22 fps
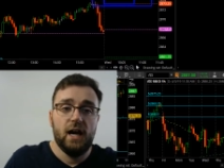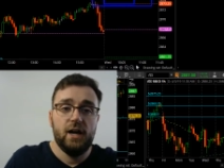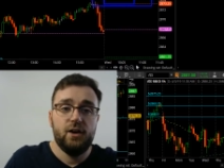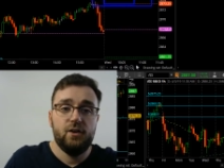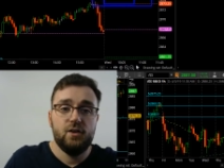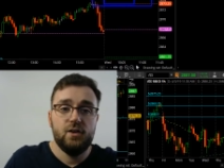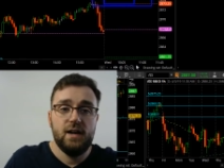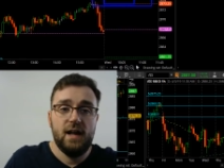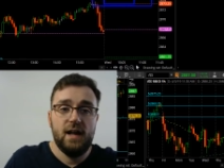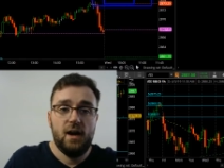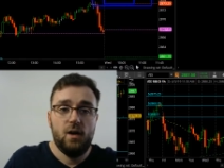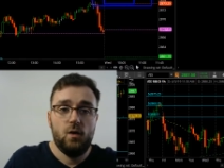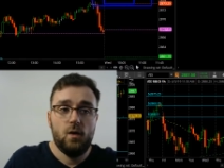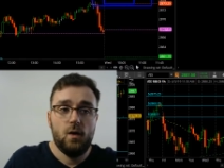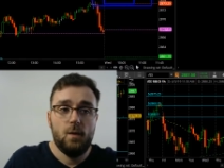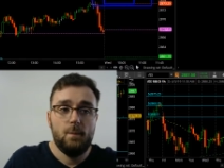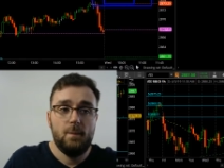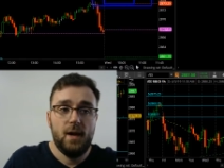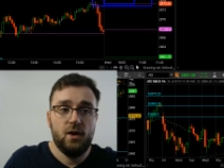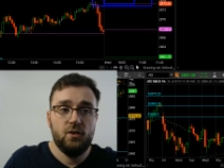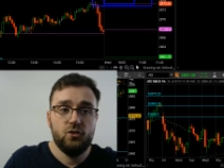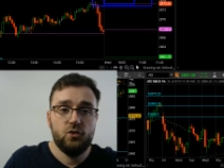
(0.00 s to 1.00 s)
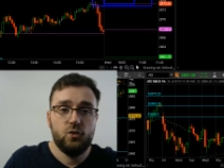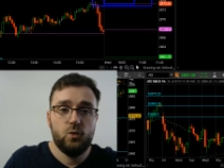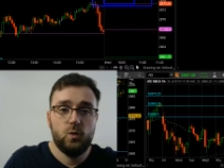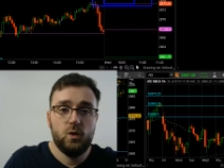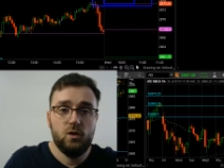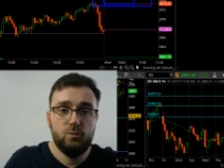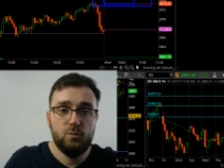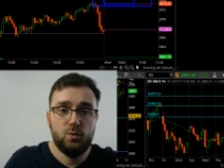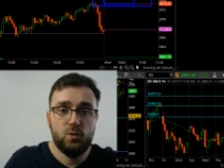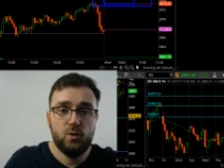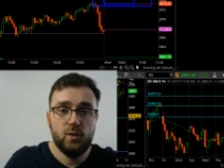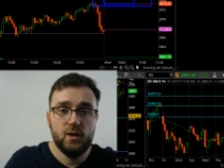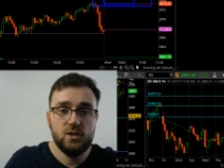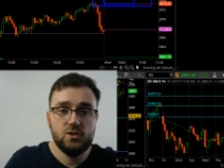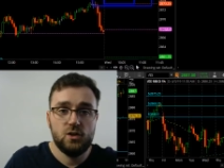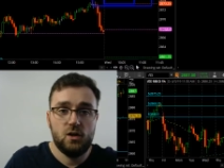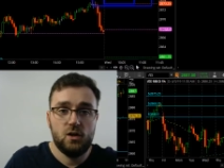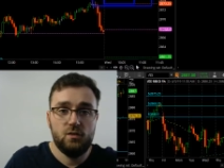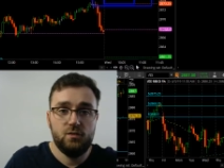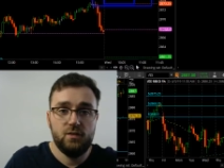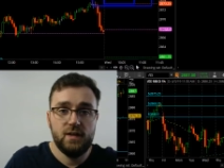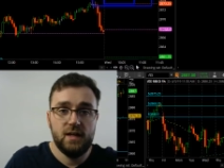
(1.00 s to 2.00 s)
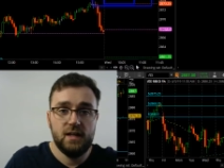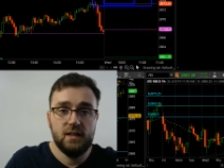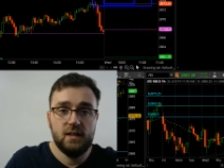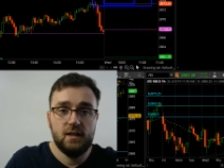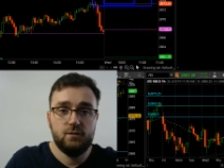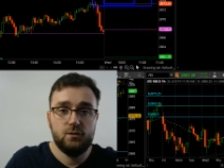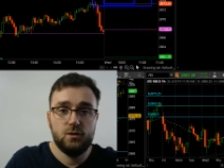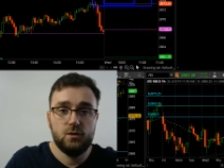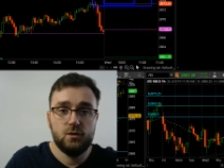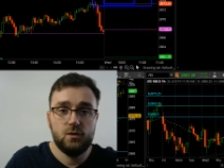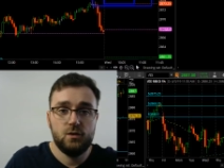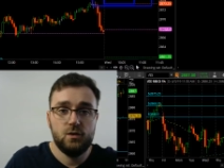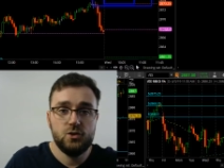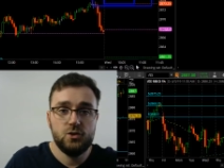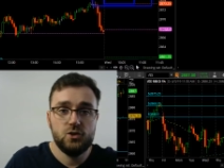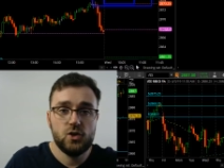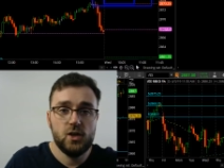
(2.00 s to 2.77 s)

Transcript: and are now about 12 points off of that level,